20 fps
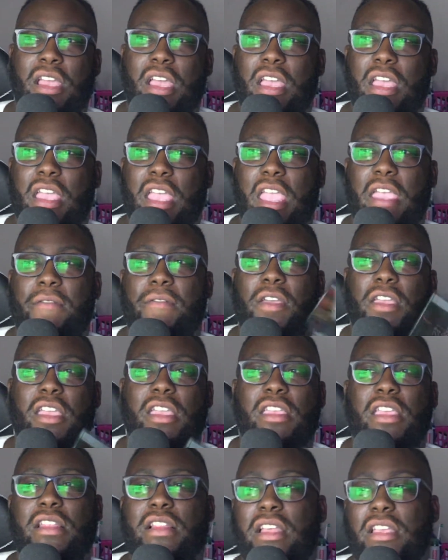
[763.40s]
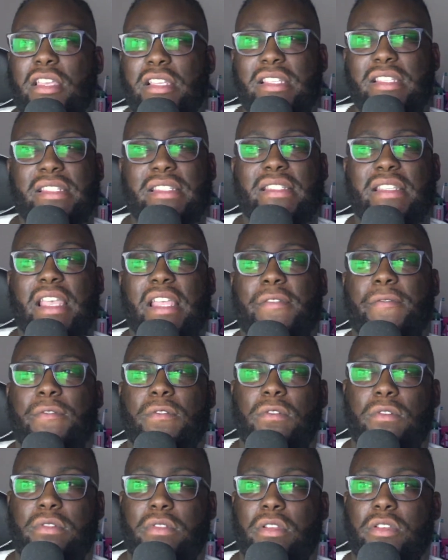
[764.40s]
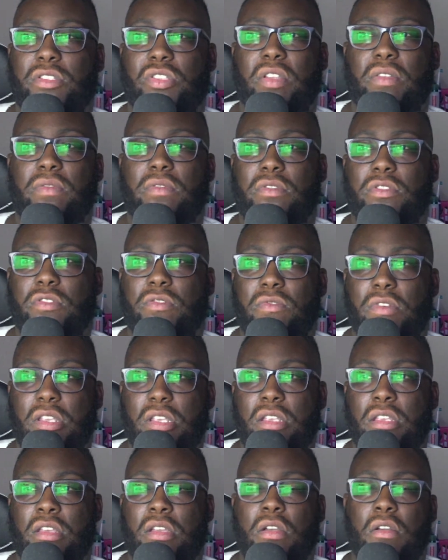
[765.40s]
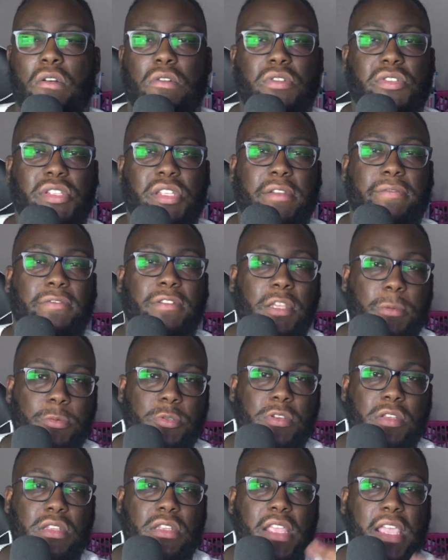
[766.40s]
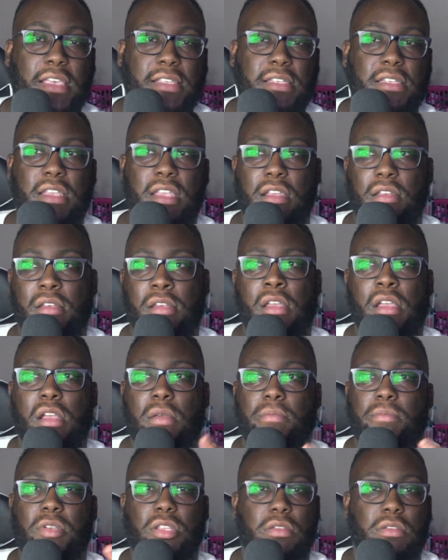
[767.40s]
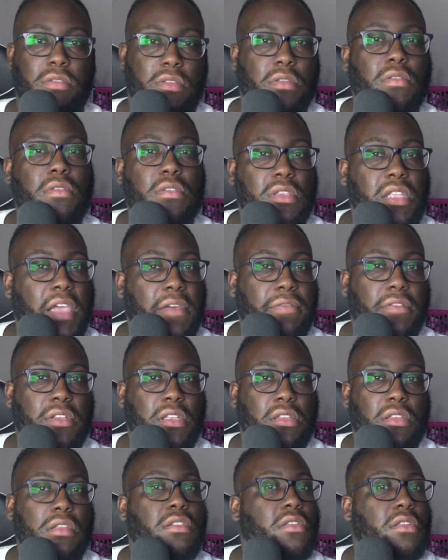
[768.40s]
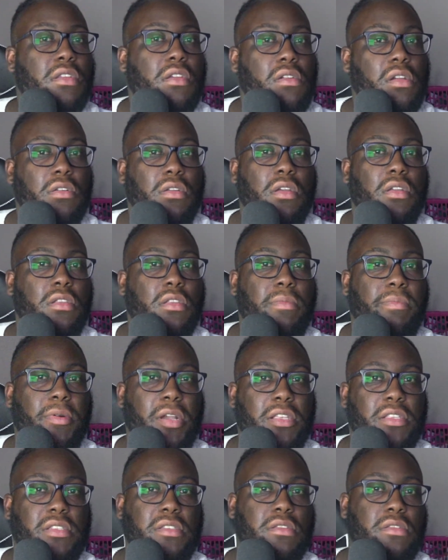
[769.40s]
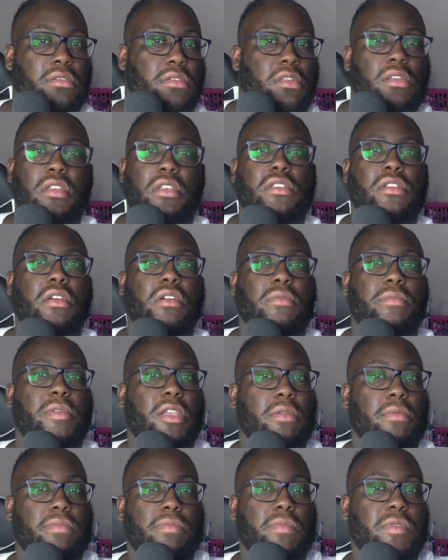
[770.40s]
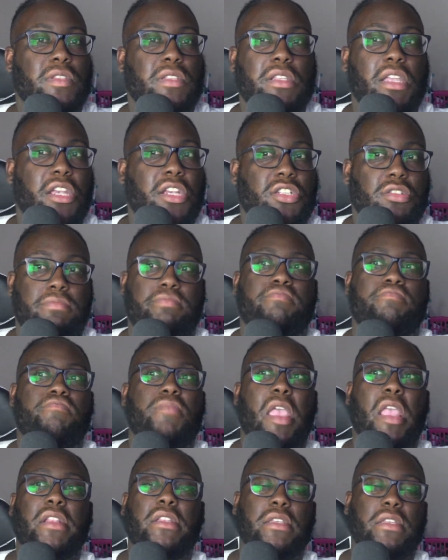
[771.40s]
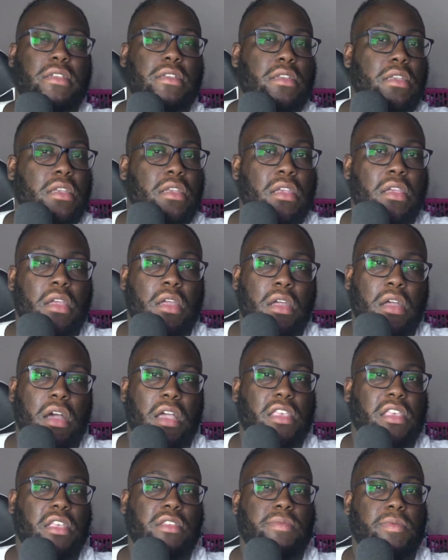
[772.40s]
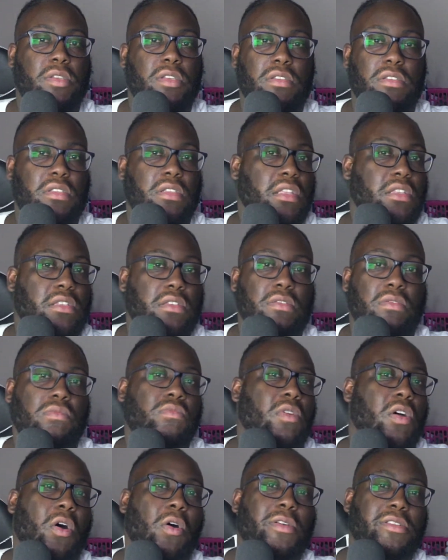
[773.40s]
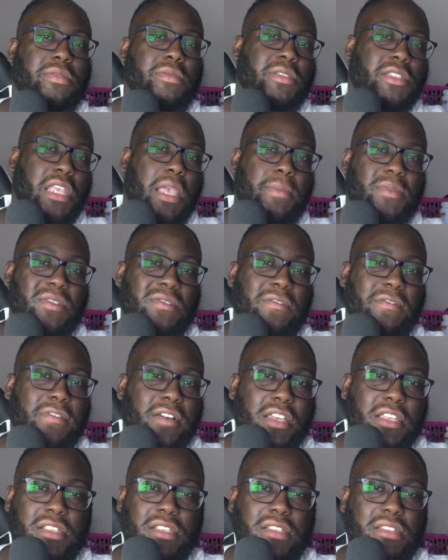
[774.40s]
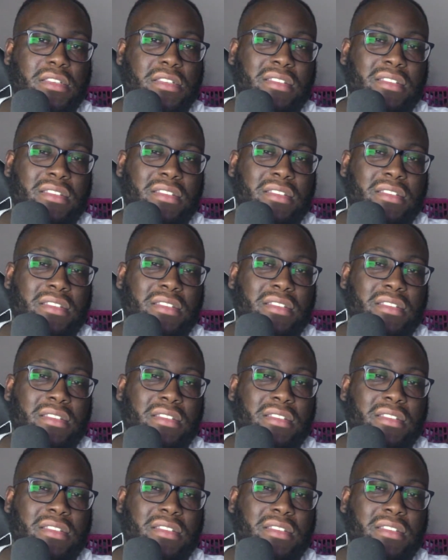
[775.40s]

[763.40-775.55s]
if I can get like a Z Fold or Z Fold 3 or Z Flip 3 next year, I mean, definitely the price is gonna be slashed a bit, I guess, because that's also Samsung devices.